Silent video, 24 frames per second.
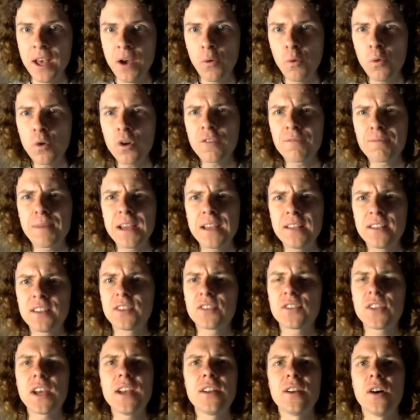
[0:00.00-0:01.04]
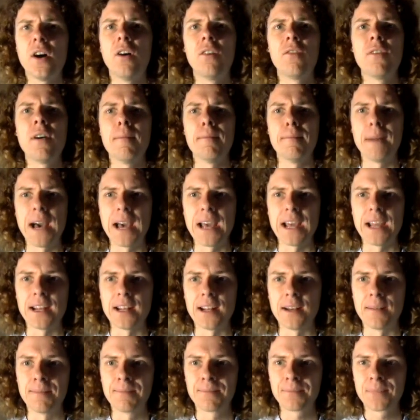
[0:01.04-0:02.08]
would have been the state of
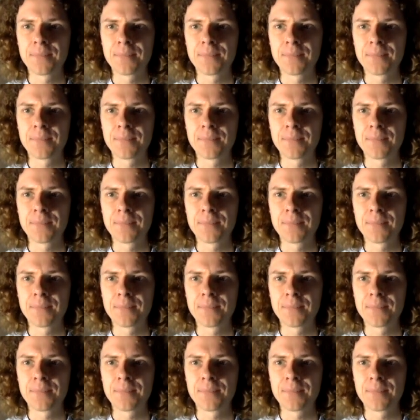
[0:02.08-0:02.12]
Maine.